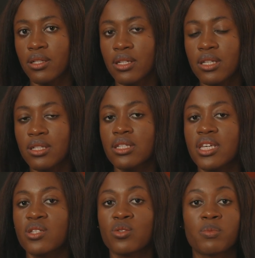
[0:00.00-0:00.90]
In this
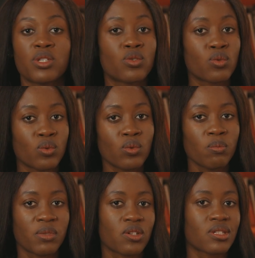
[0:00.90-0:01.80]
case, it will be 2
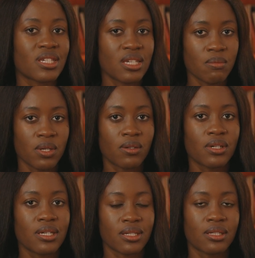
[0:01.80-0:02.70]
because the email
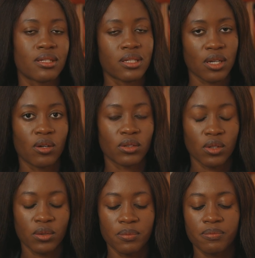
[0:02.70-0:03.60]
is in the second
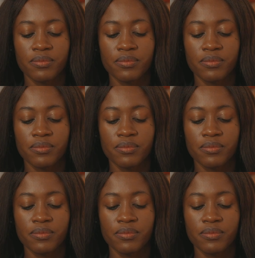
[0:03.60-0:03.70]
column.